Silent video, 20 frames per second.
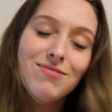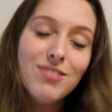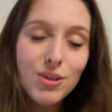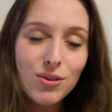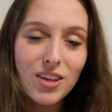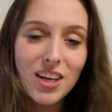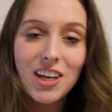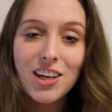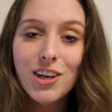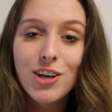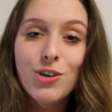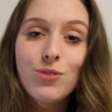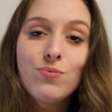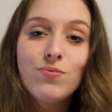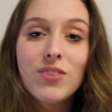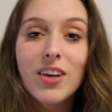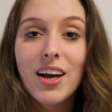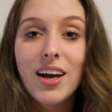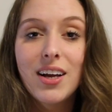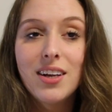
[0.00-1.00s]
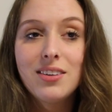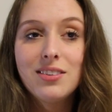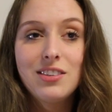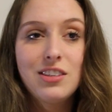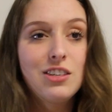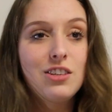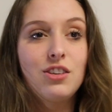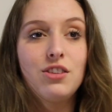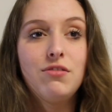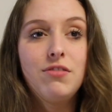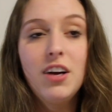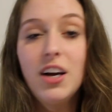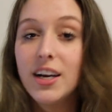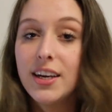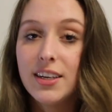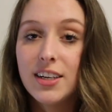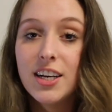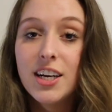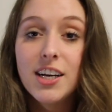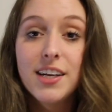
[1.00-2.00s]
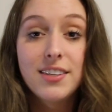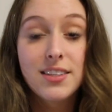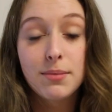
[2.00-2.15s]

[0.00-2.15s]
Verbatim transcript: No thank you. And they're fine.